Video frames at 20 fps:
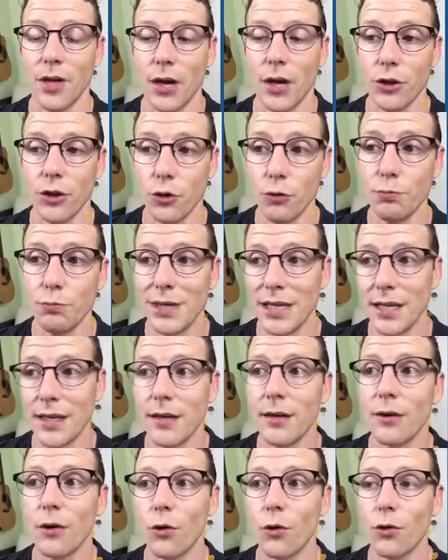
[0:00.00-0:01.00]

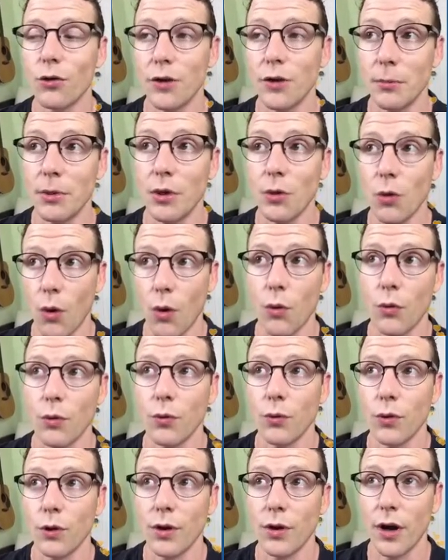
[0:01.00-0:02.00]

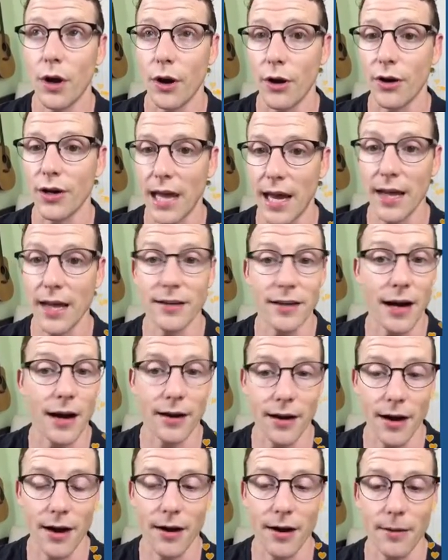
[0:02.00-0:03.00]

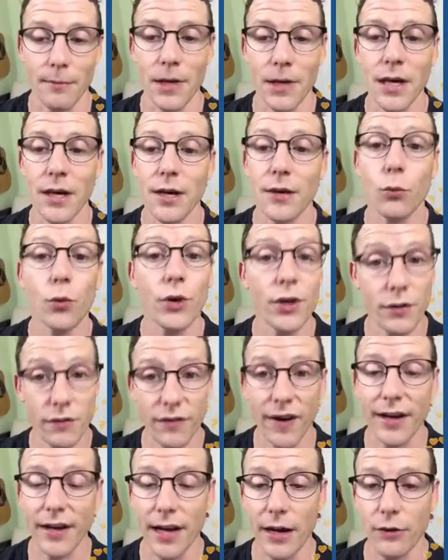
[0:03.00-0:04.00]
UPWORK.com, where you
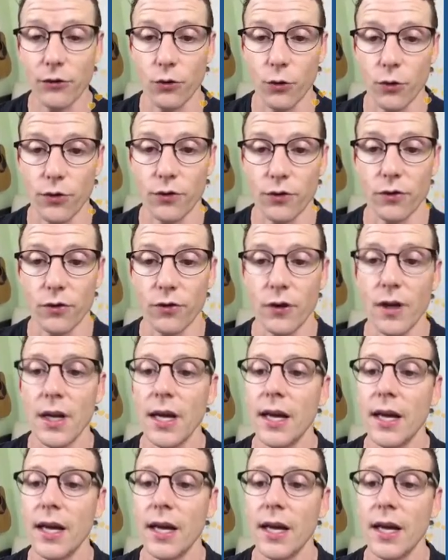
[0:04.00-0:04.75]
find outsourcers.